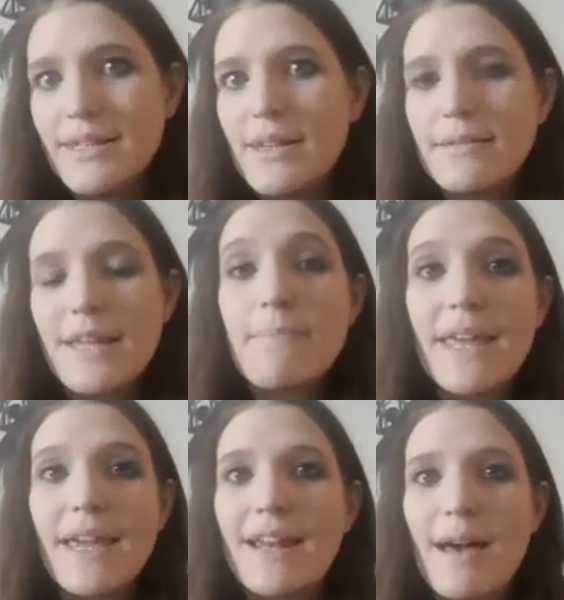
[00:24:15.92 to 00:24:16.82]

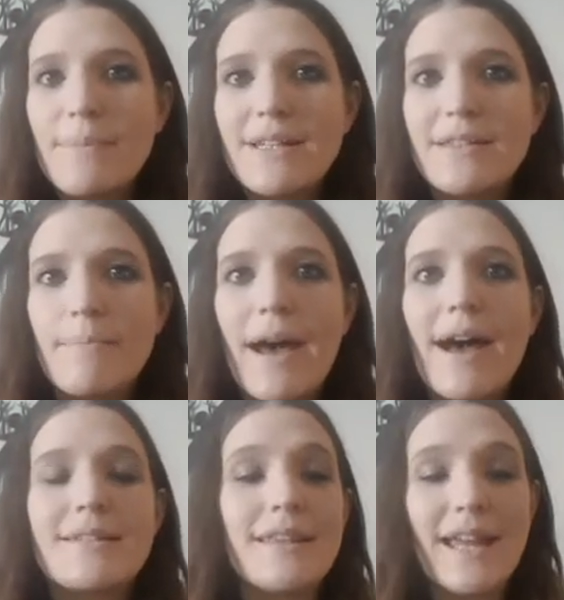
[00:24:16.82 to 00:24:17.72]
something had happened in the
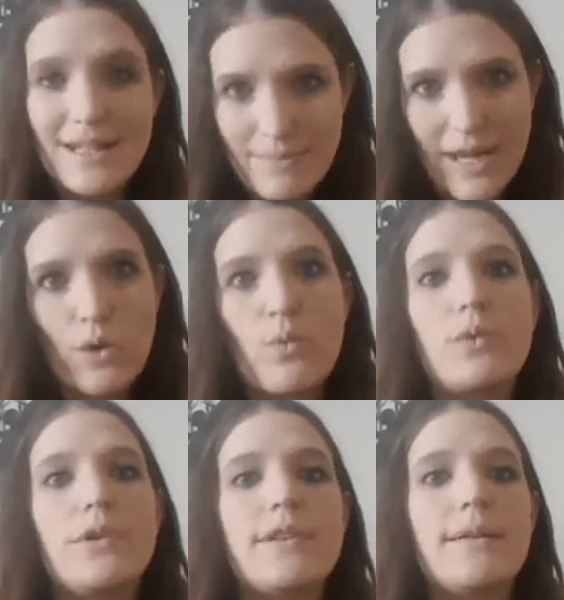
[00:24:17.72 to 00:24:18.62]
past and they had to make a
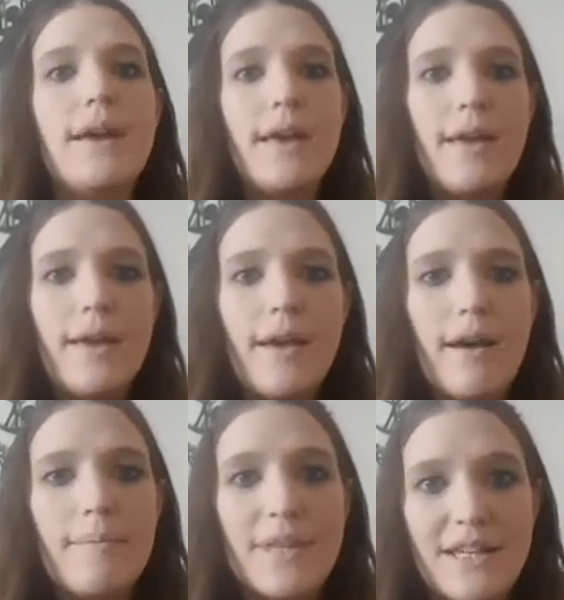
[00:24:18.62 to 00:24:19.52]
rule that
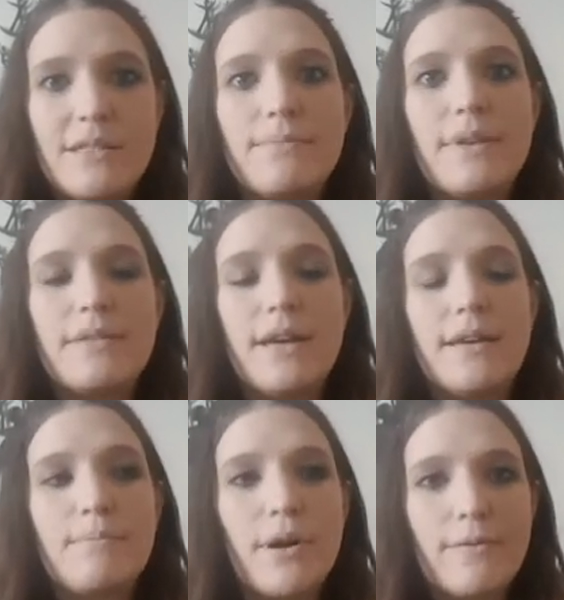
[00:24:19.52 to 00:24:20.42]

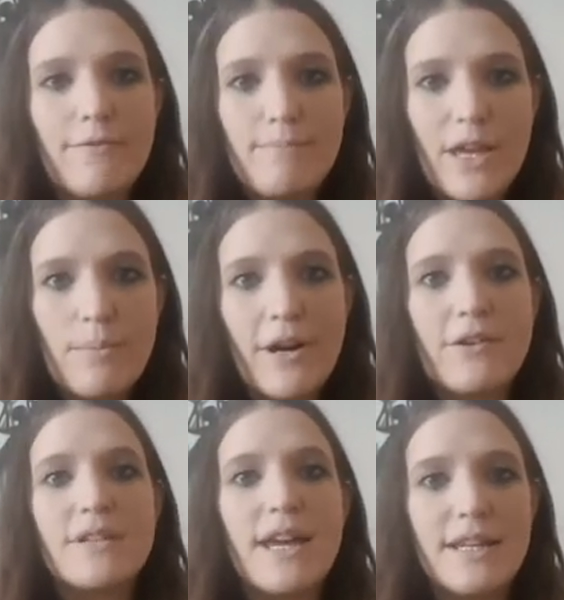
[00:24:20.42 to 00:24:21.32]
the male
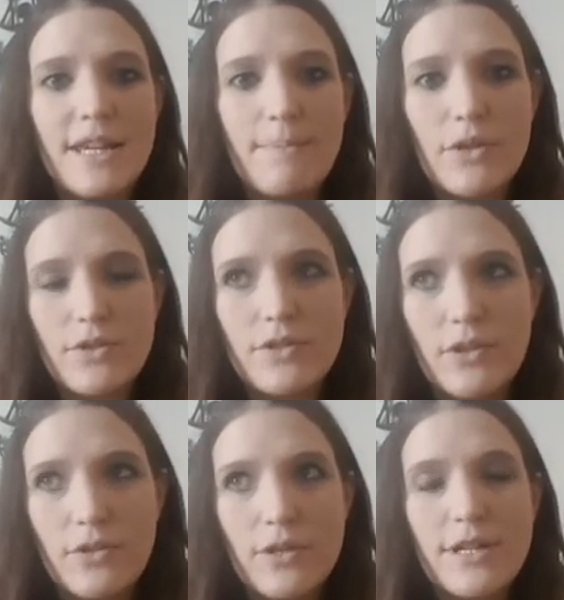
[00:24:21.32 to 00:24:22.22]
partners had to keep their shirts
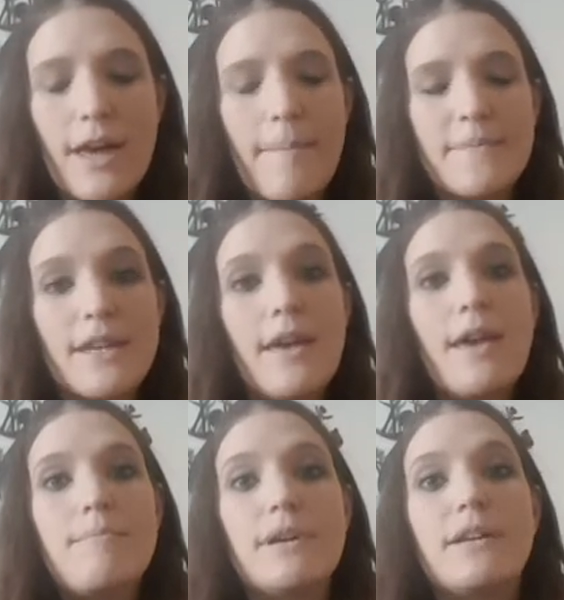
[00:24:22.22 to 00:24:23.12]
on at all times.
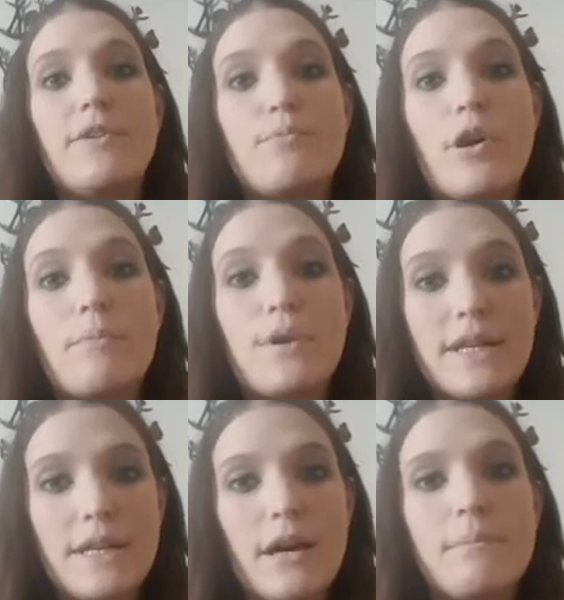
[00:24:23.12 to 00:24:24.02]
But if you brought a
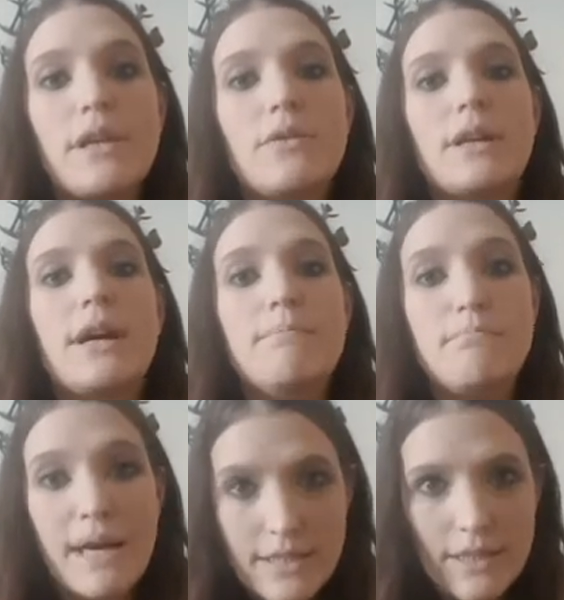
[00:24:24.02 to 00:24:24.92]
button up, you could
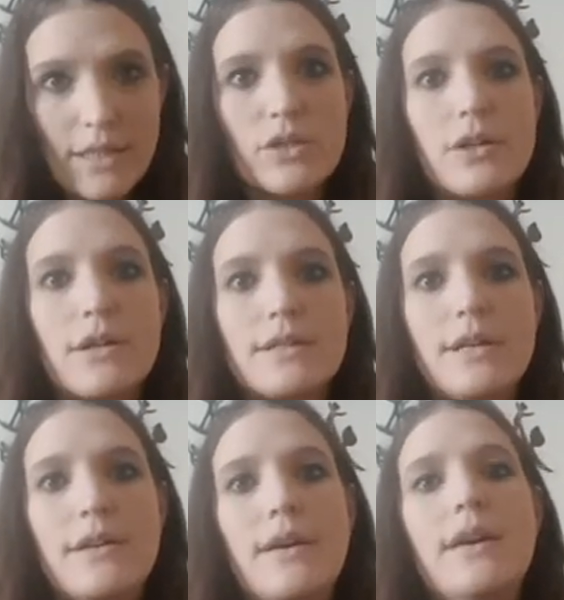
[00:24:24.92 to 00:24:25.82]
unbutton the shirt
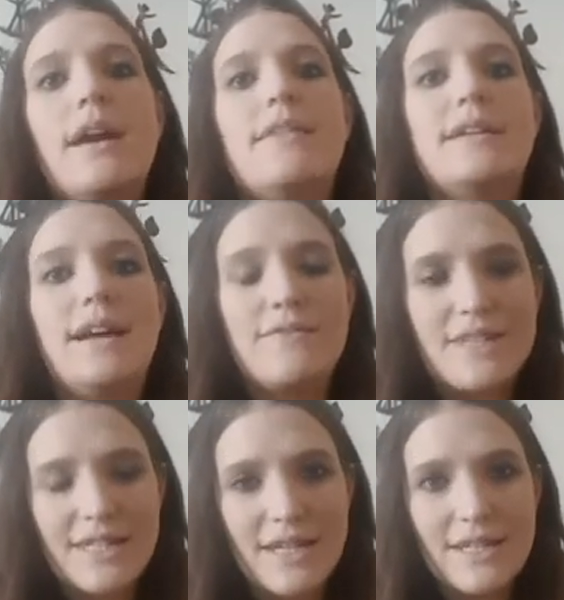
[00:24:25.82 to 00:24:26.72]
and then have the
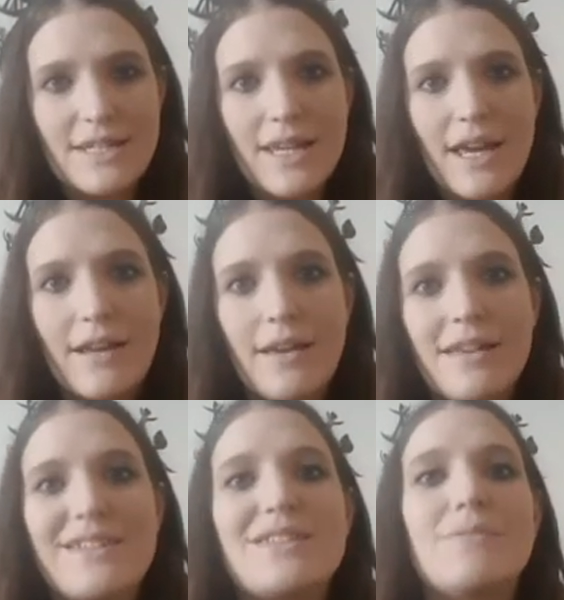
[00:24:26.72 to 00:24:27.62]
skin to skin.
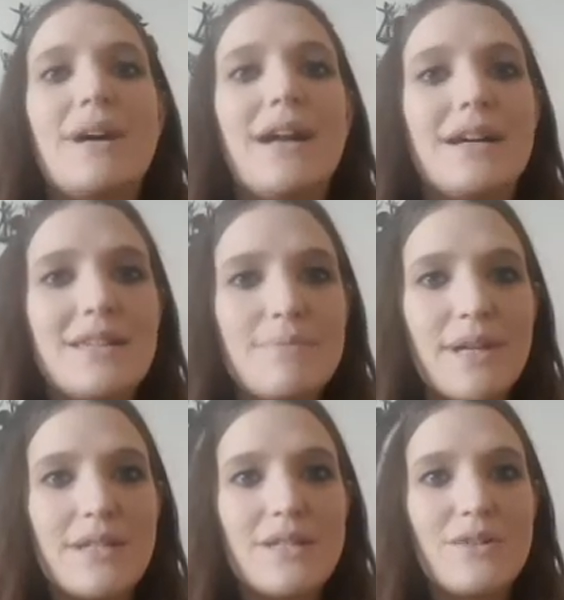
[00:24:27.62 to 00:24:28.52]
So my
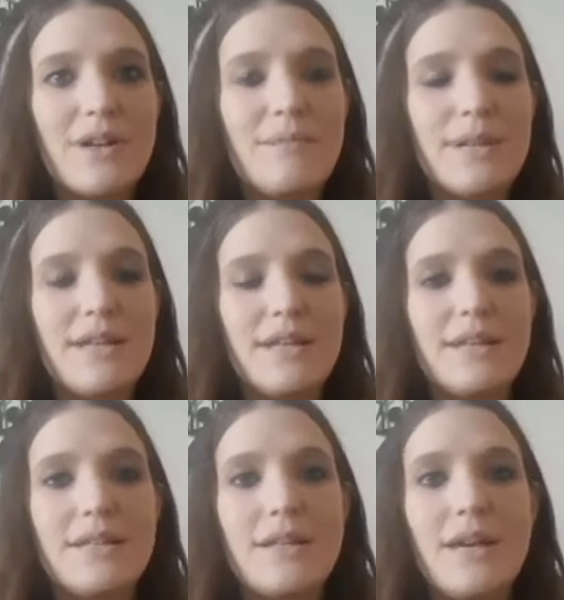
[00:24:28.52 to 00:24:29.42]
husband, who had been
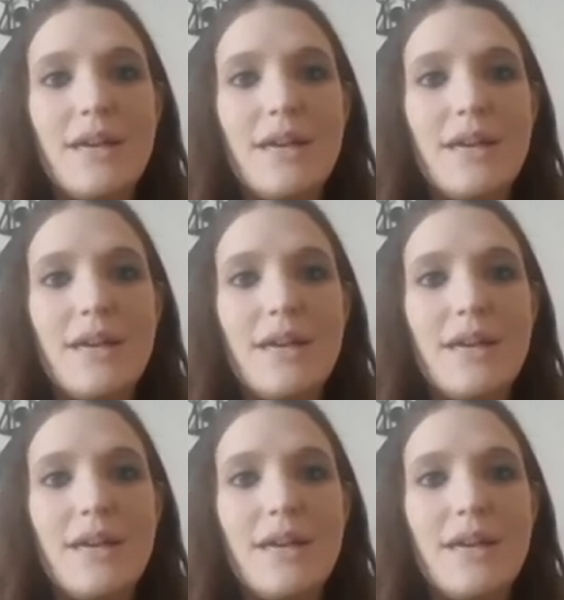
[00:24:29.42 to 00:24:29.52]
in